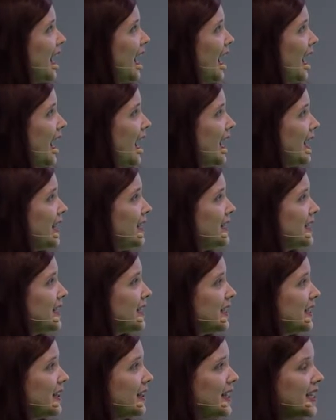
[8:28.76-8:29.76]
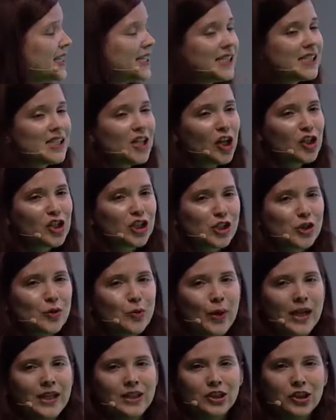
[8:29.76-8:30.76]
And this is not just a
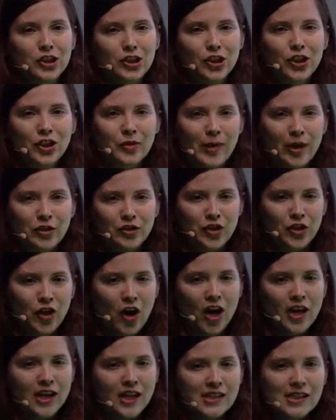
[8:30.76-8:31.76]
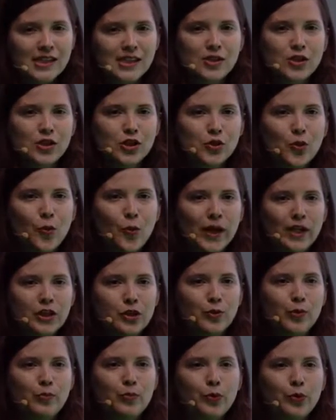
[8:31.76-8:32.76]
way to learn about your audience, it's also a way
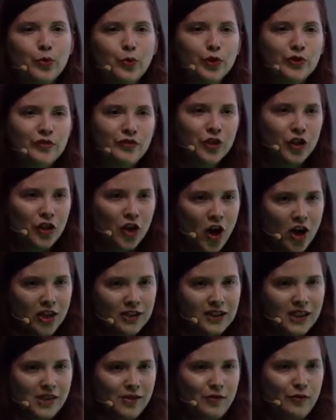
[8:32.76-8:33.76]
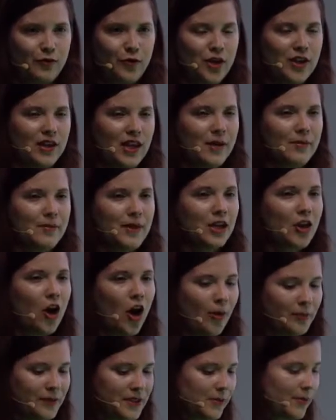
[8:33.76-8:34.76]
to improve your content for them and
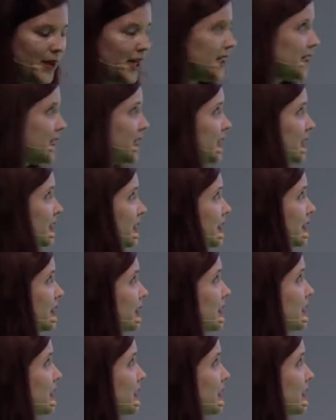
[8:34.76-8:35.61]
optimize it.